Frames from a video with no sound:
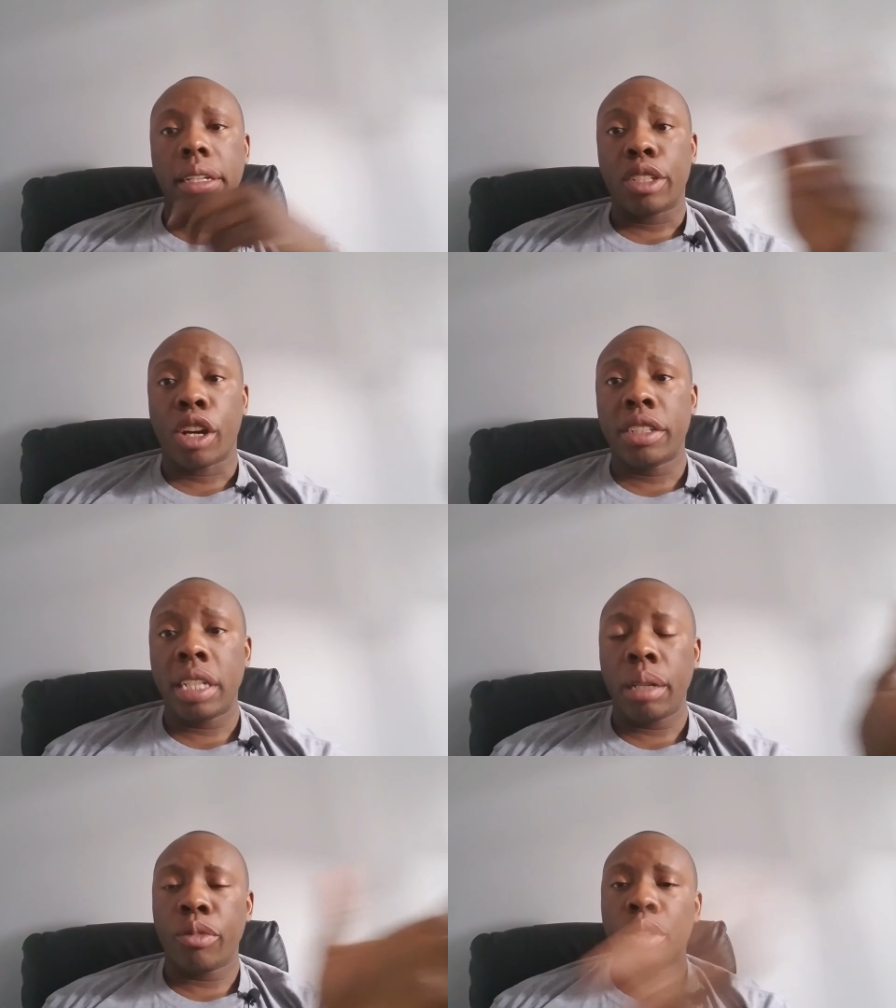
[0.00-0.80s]
It's our
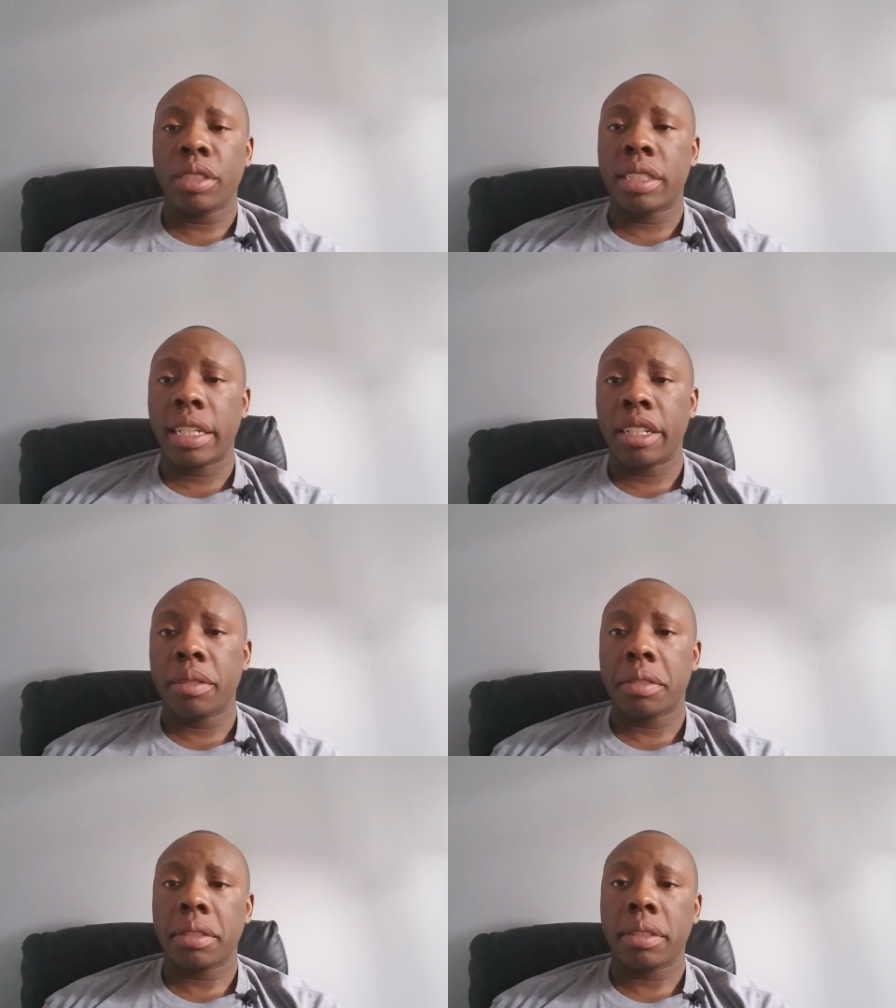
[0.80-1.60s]
team versus
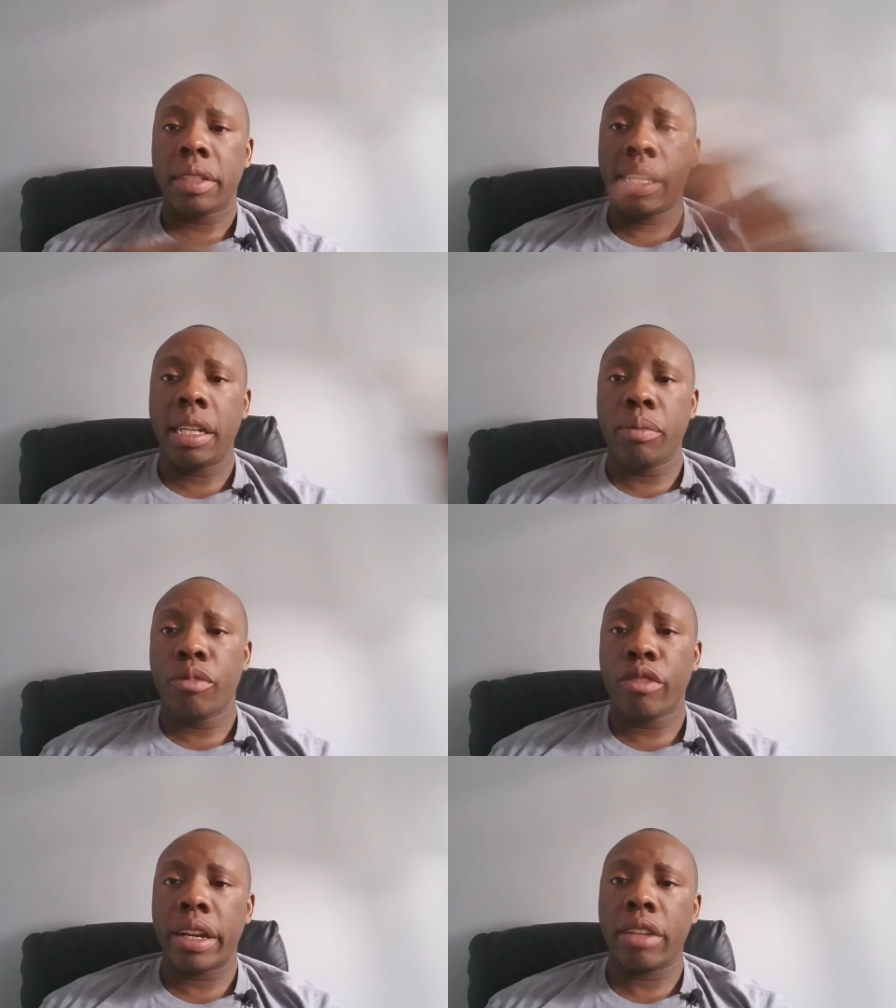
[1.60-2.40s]
theirs, team
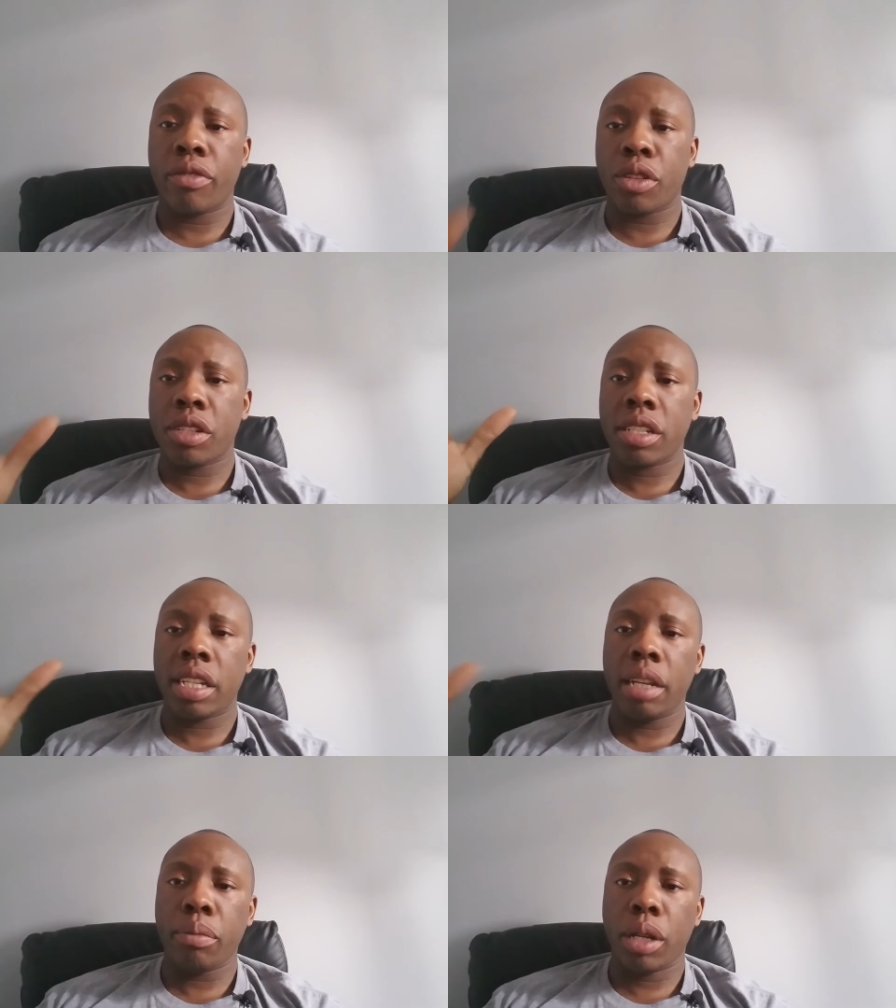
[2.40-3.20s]
red versus
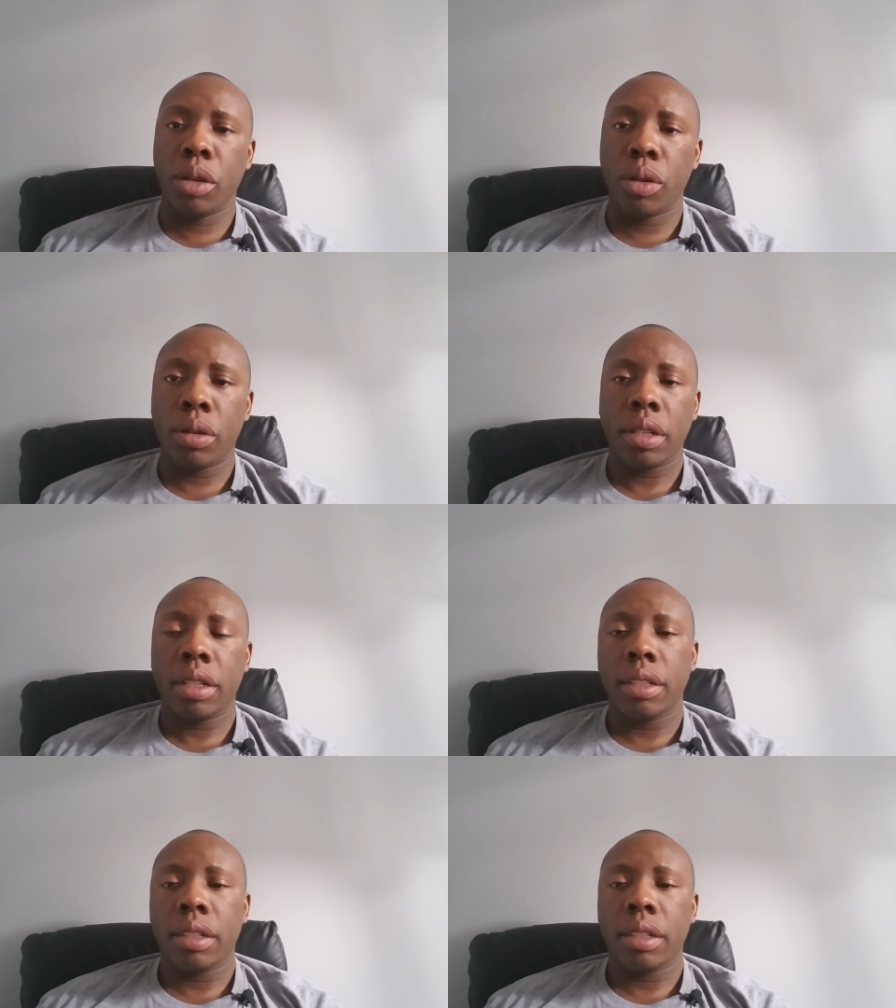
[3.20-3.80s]
team blue